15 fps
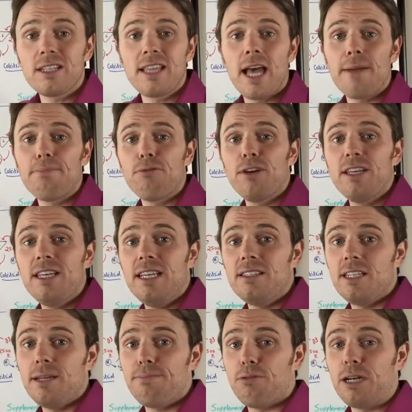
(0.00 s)
that, pretty
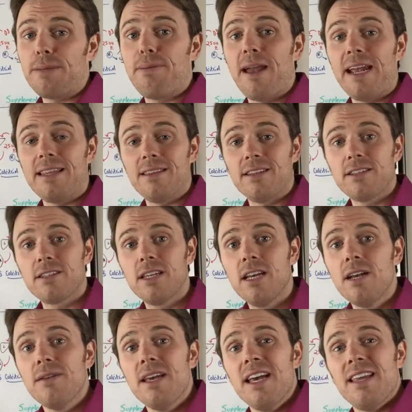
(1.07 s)
easy, pretty painless.
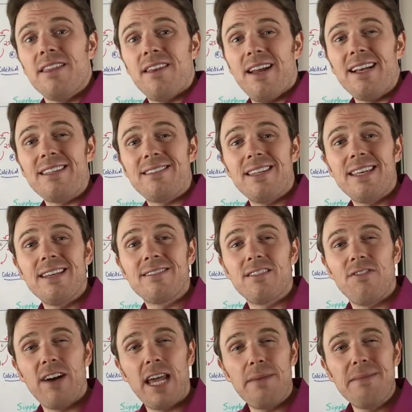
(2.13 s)
The nice thing is the
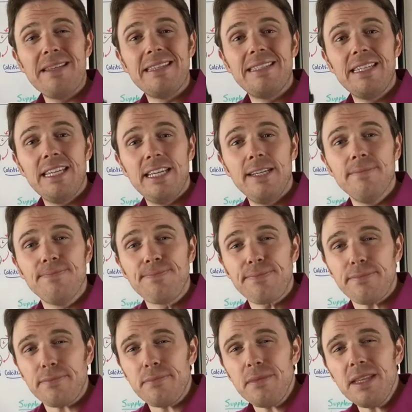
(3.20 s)
vitamin D
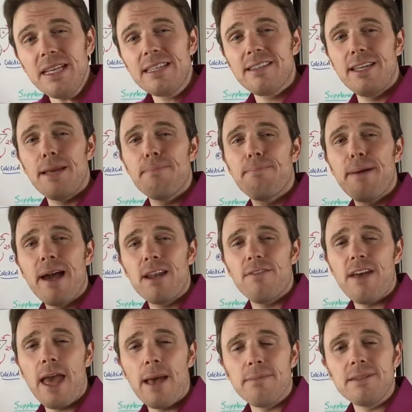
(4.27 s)
is in a bed of
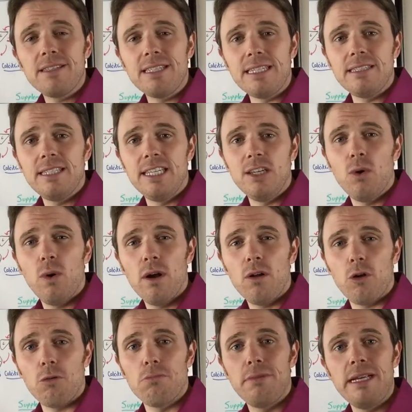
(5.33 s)
MCT oil
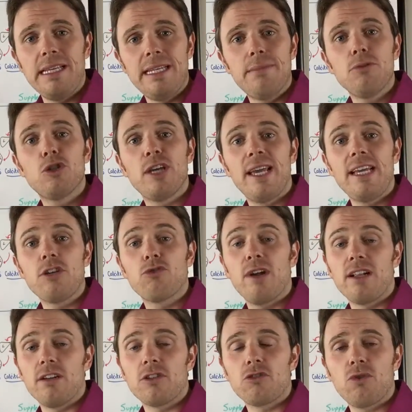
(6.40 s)
or medium chain
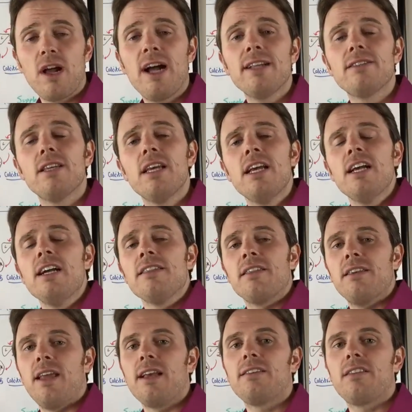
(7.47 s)
triglycerides. The
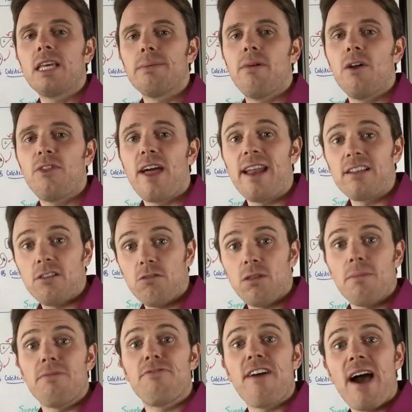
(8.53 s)
nice thing about that is our
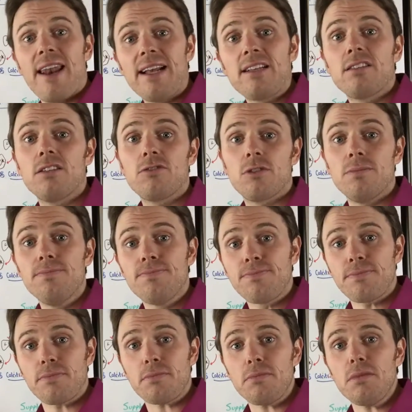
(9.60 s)
lymphatic system
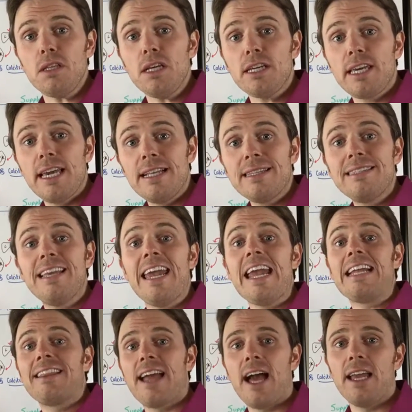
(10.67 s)
can
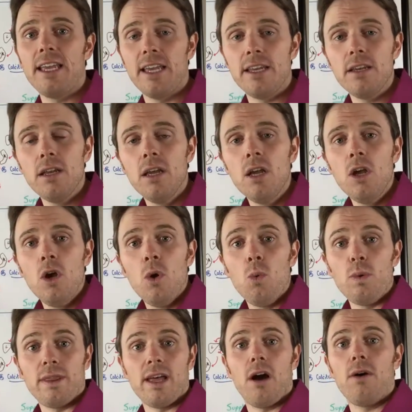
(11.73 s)
take that in
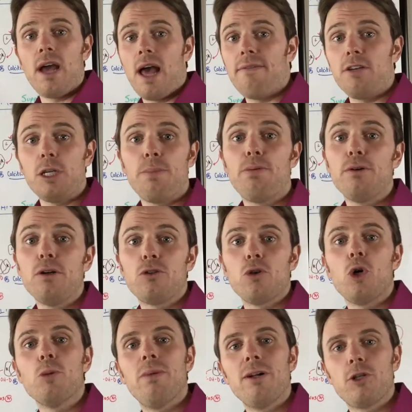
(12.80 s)
without having to produce a
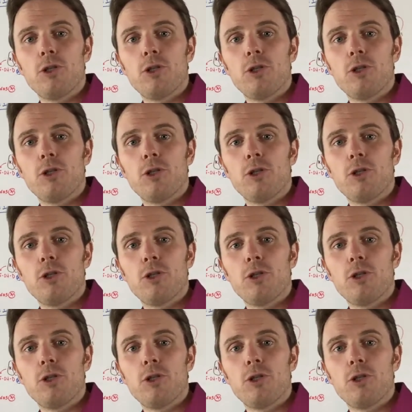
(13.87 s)
whole bunch